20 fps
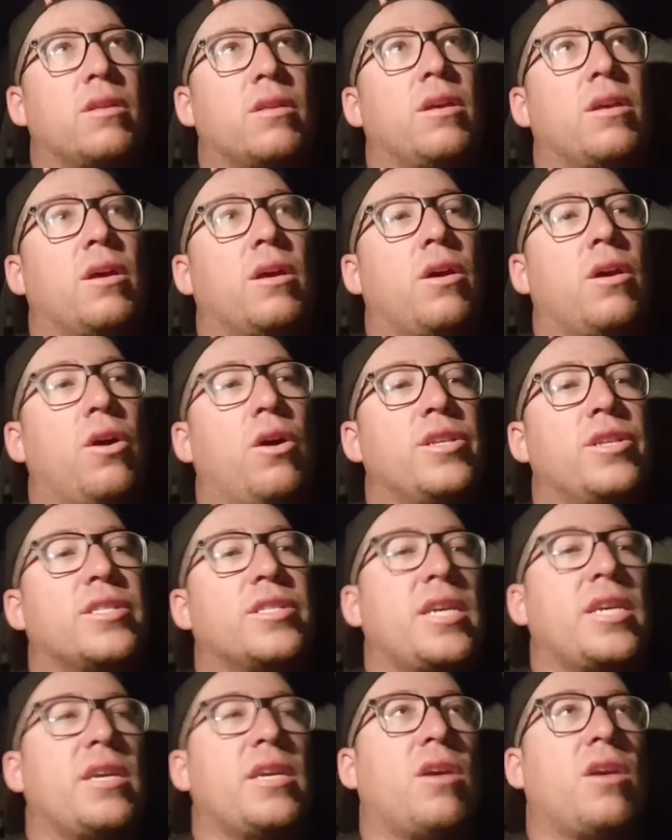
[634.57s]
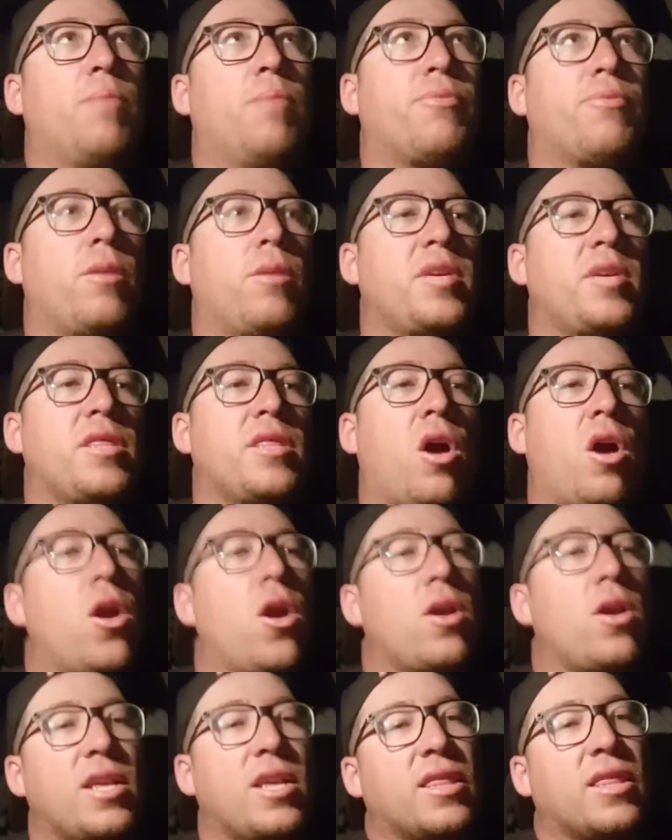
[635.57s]
Honestly, probably the
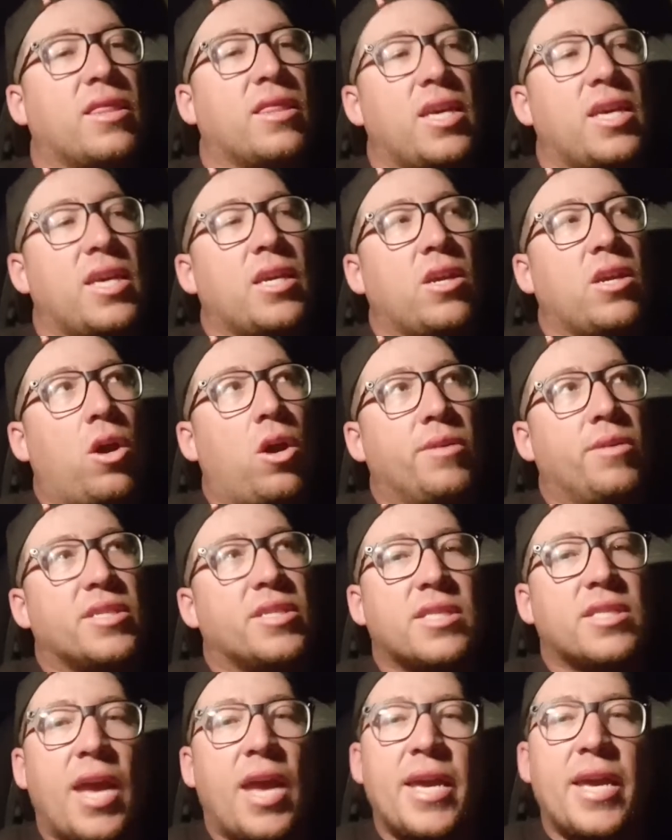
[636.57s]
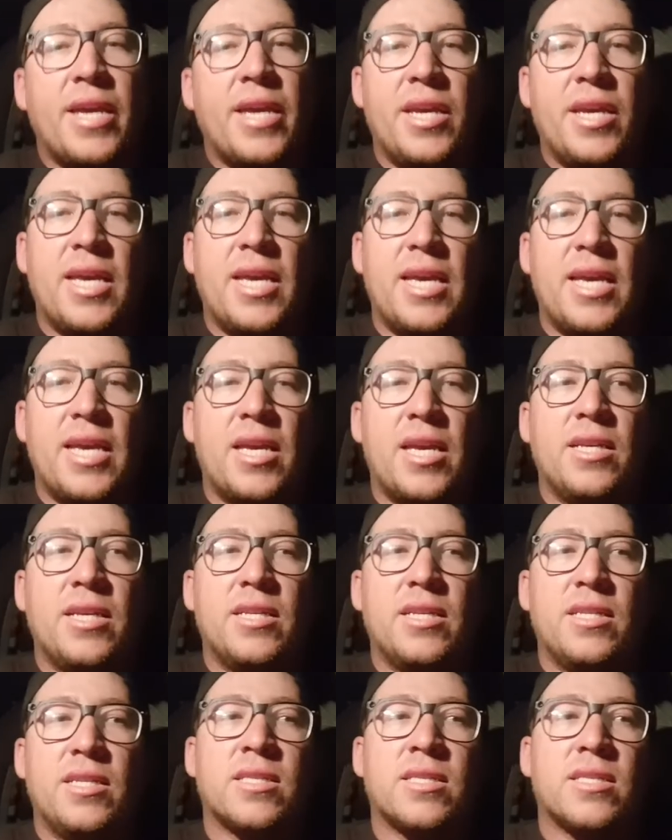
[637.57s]
only thing I would say
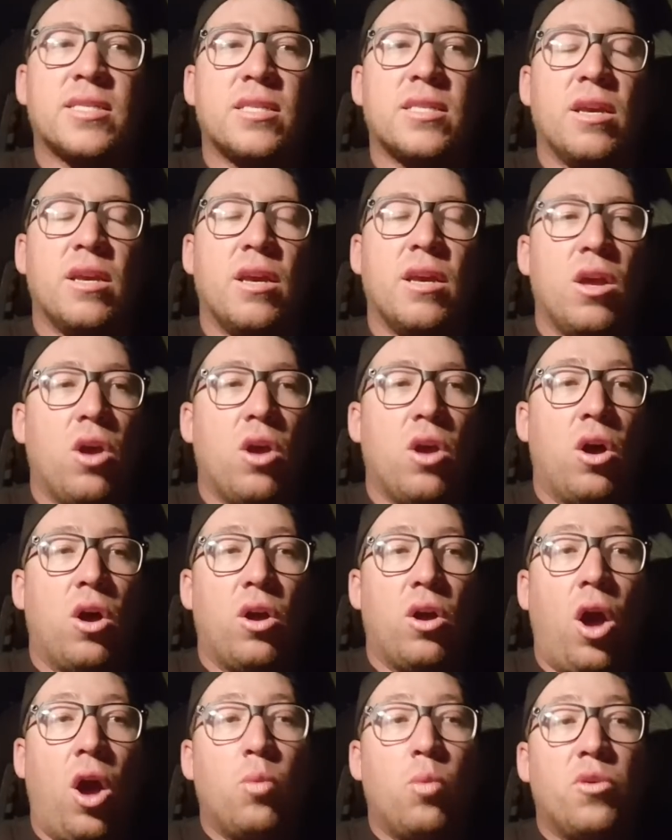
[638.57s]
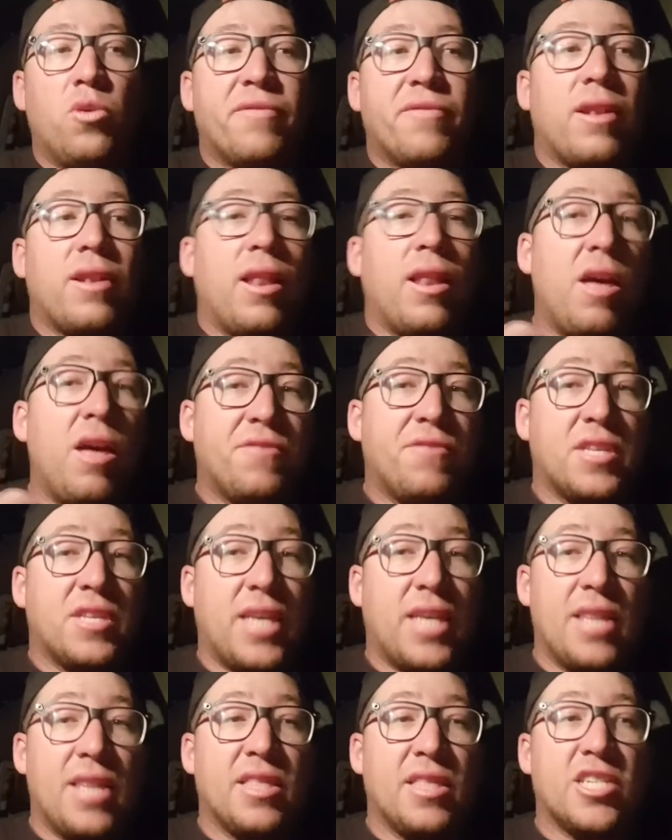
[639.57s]
is I would have loved to
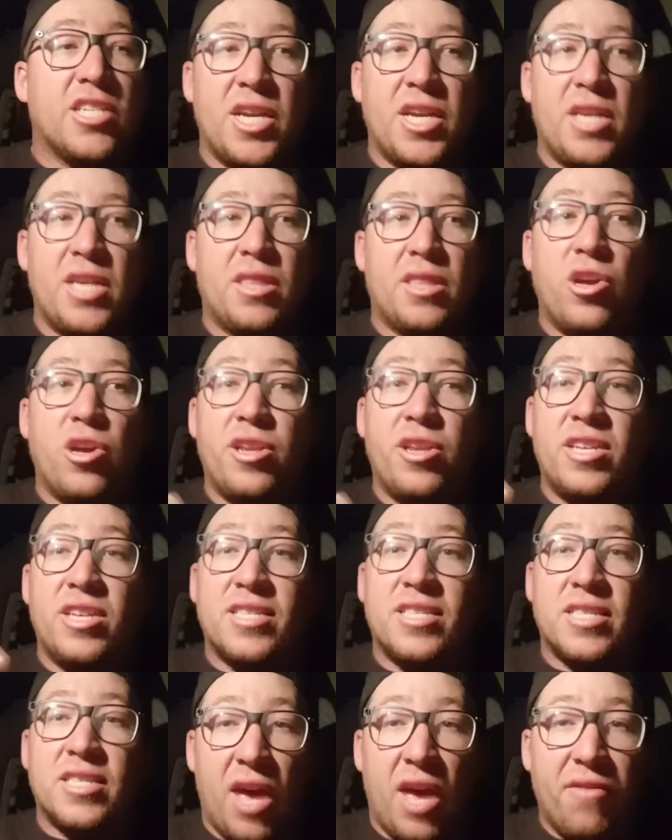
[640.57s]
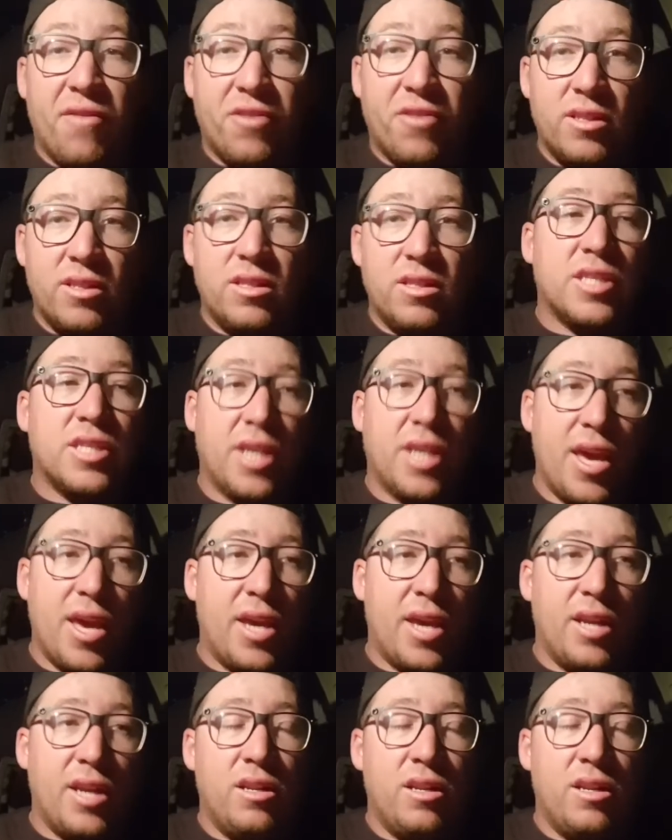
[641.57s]
get the G37 sedan,